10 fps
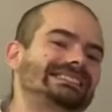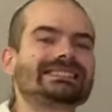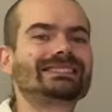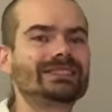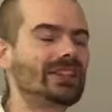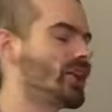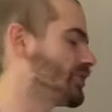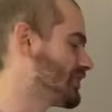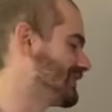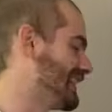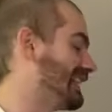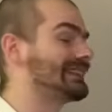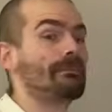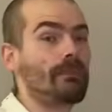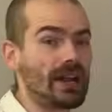not
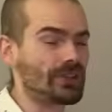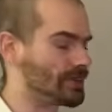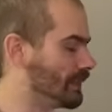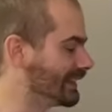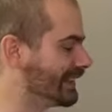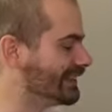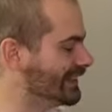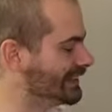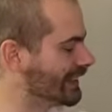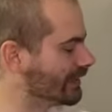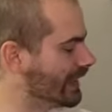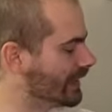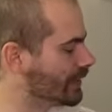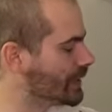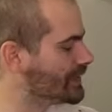that much, but this is like
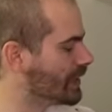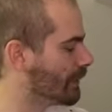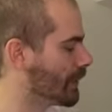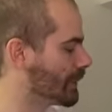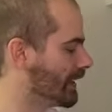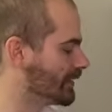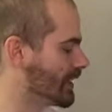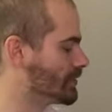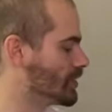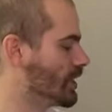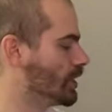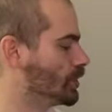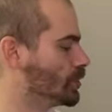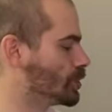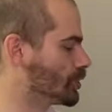a reasonable price range
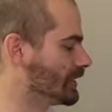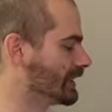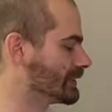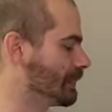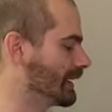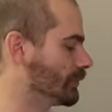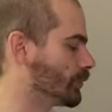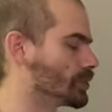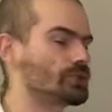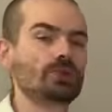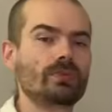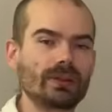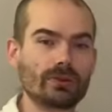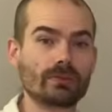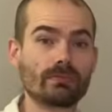you should expect for
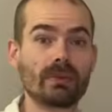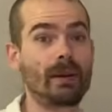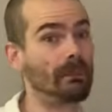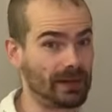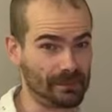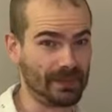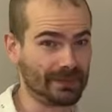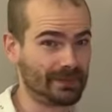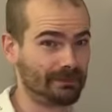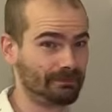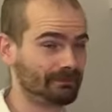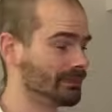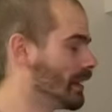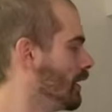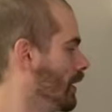2-bedroom apartments.
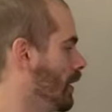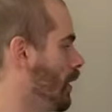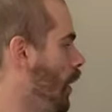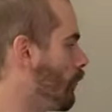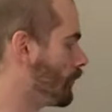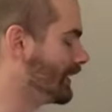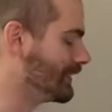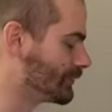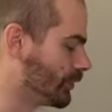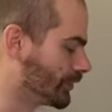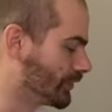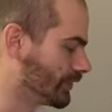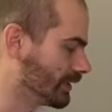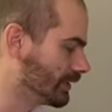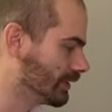Hopefully this
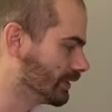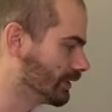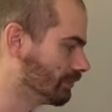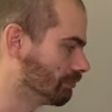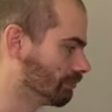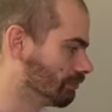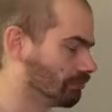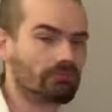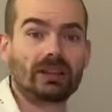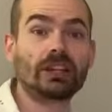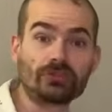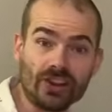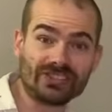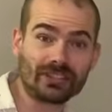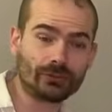was
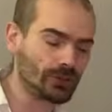interesting for